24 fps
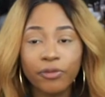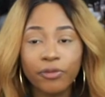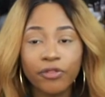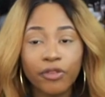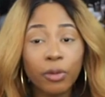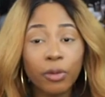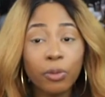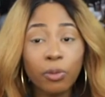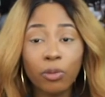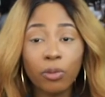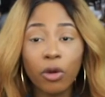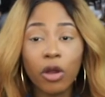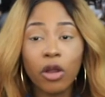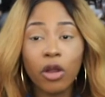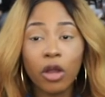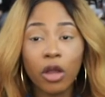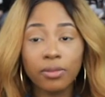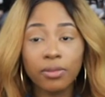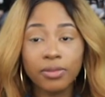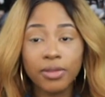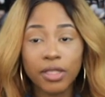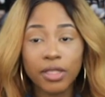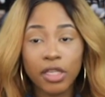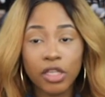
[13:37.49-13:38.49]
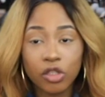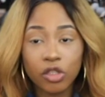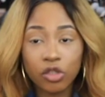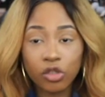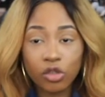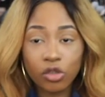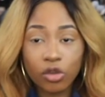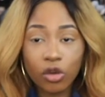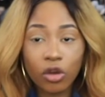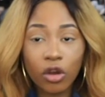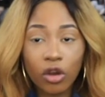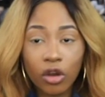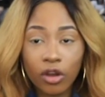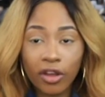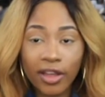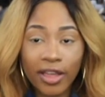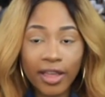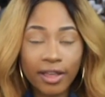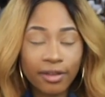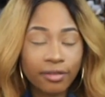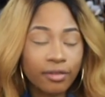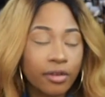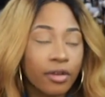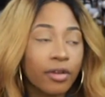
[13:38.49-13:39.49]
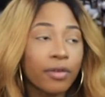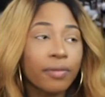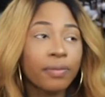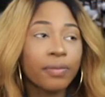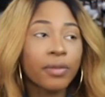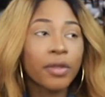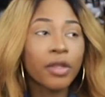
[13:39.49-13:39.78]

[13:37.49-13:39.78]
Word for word: film what comes into your heart, Ava.